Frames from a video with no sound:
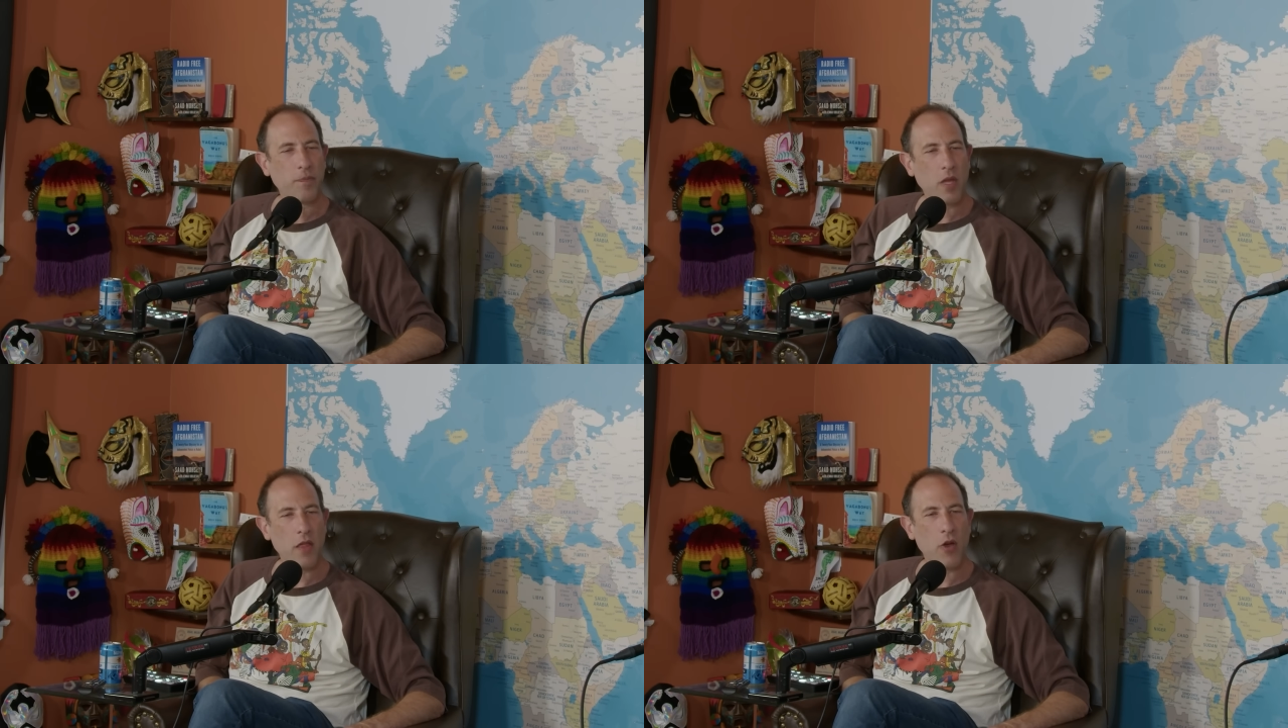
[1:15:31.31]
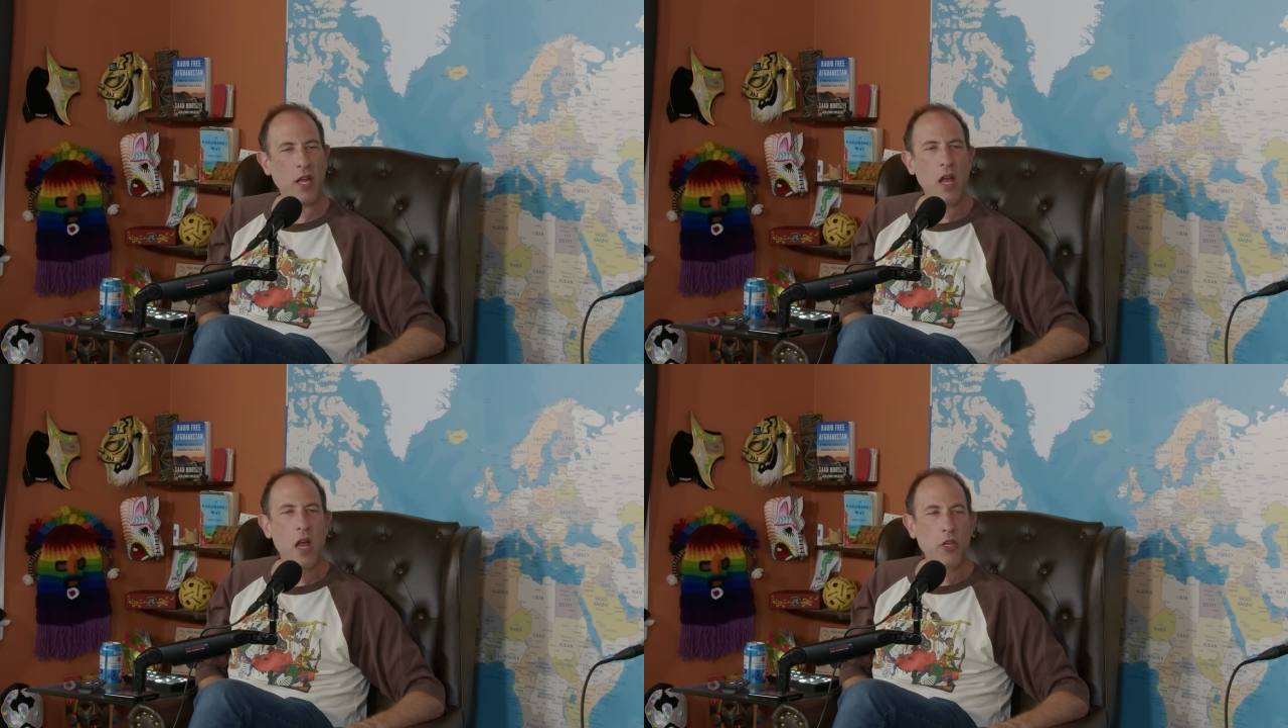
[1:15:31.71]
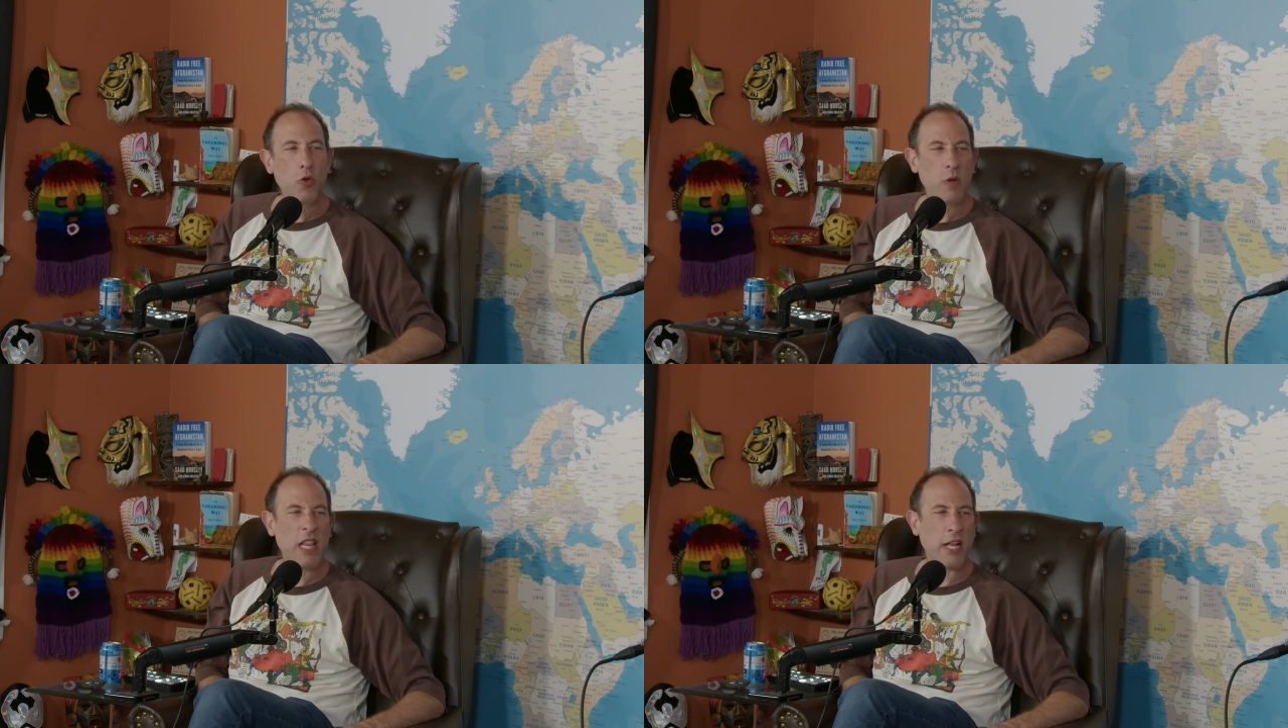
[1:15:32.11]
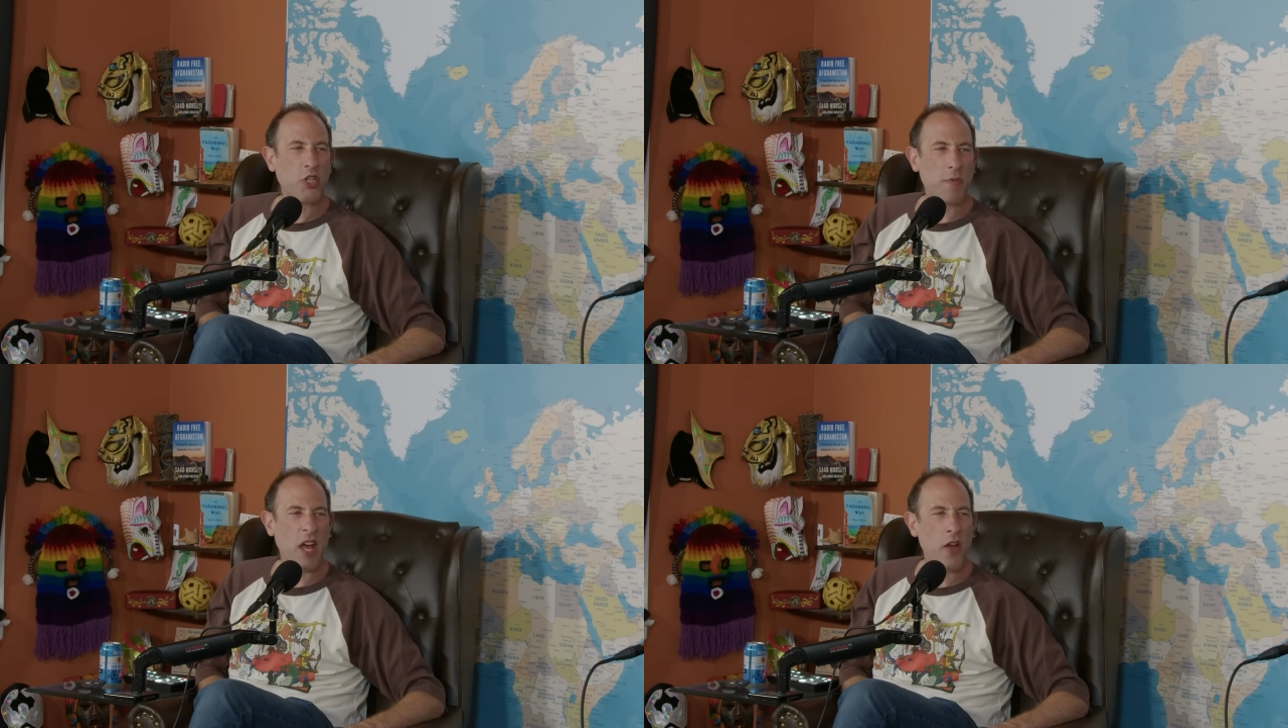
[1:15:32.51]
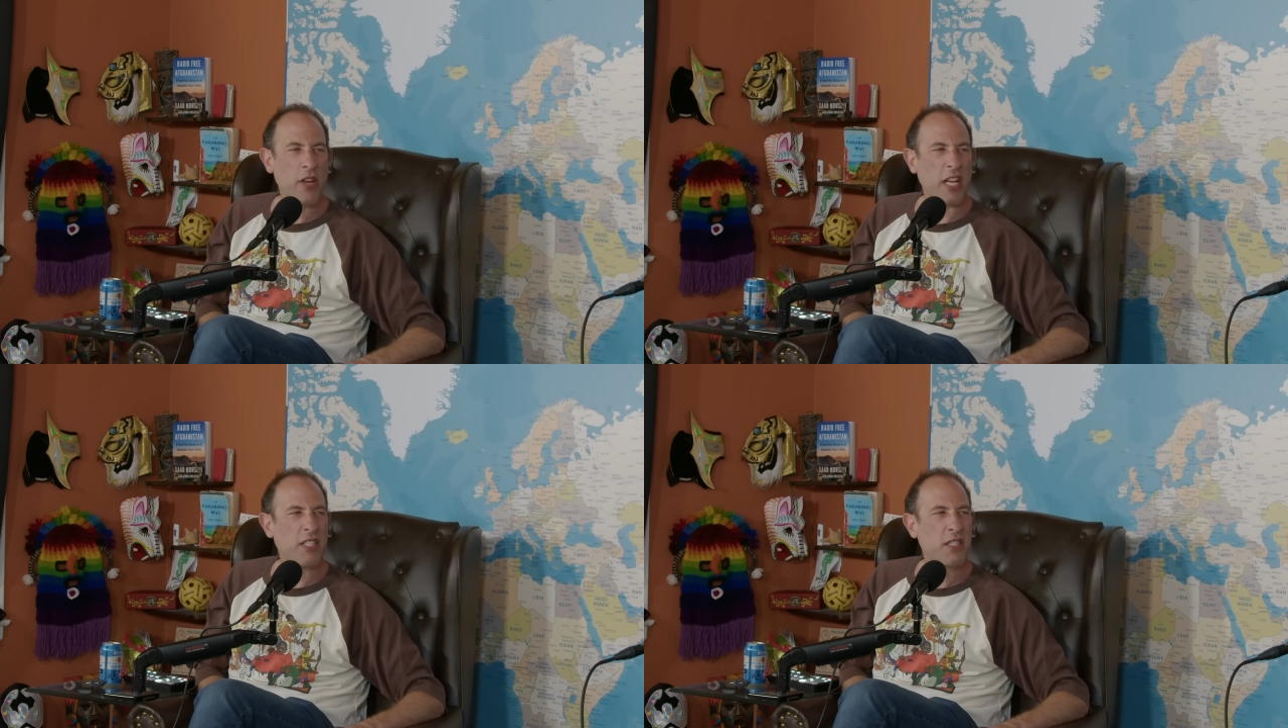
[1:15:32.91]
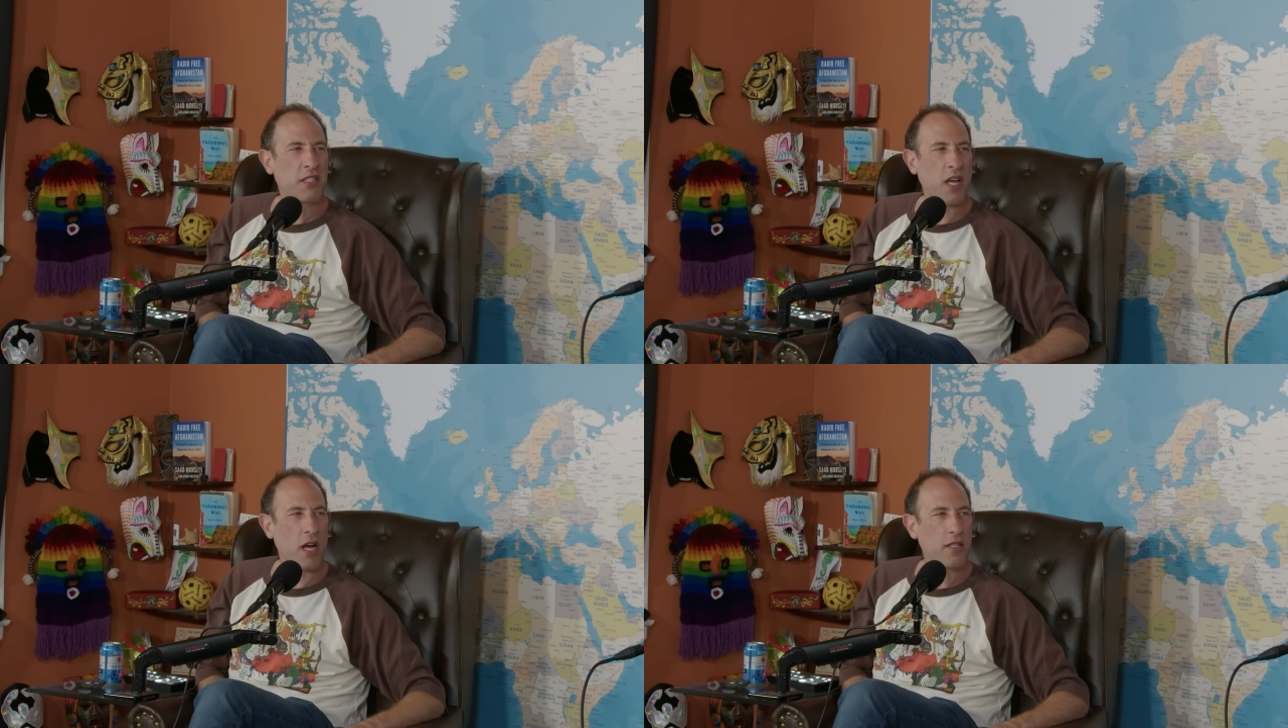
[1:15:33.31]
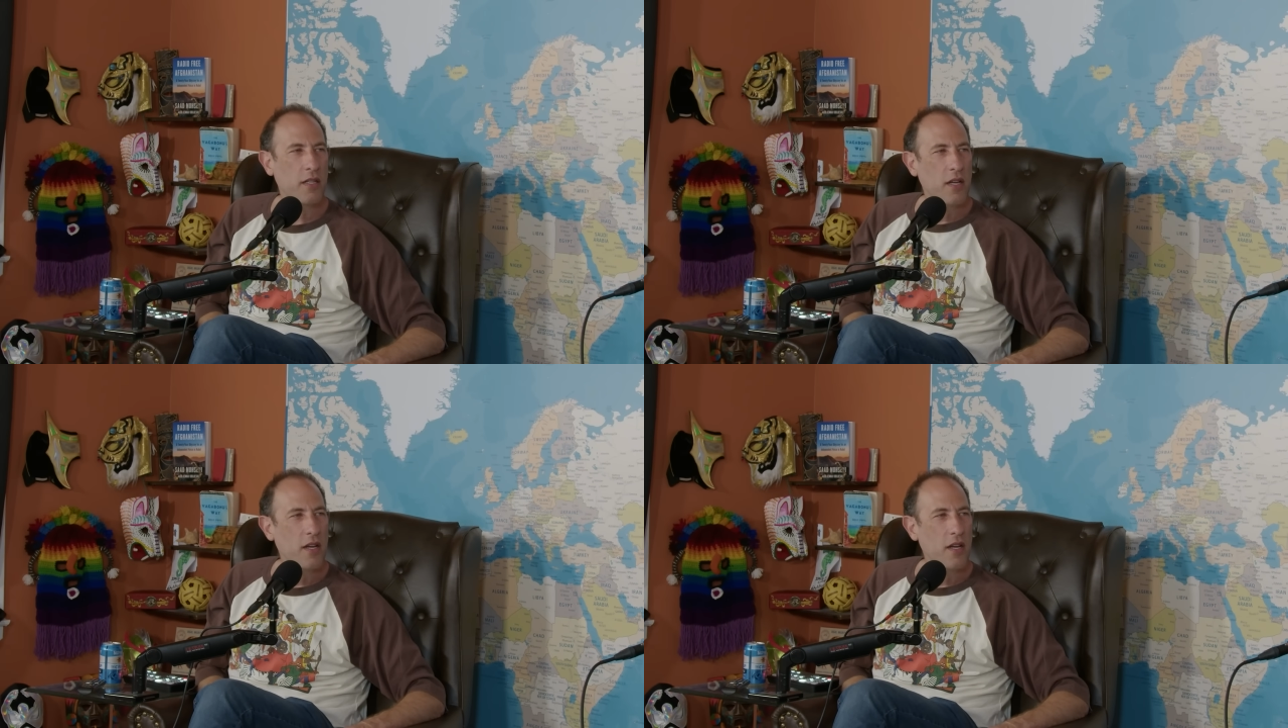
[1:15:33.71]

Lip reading: And they're like, we liked you, but that other guy sucked.